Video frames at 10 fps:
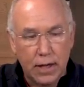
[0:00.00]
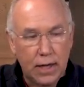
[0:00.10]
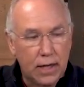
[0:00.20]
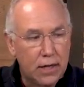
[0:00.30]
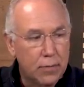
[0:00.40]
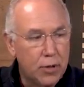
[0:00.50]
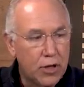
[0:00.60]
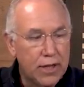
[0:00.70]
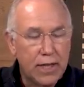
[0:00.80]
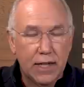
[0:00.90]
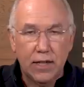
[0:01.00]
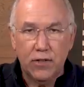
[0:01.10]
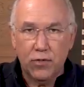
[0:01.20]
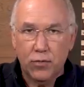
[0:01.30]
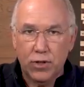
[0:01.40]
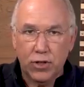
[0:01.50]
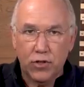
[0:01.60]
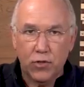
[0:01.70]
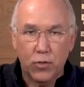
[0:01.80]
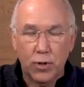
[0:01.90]
And uh, part of that is when they're
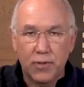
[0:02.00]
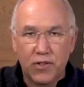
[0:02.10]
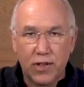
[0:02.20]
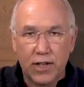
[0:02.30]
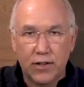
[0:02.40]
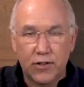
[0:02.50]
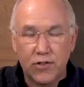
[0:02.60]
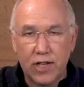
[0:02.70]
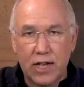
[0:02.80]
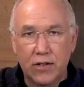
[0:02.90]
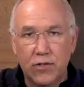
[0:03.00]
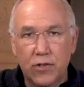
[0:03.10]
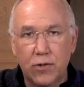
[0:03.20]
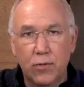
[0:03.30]
going to swarm, they send out their scouts.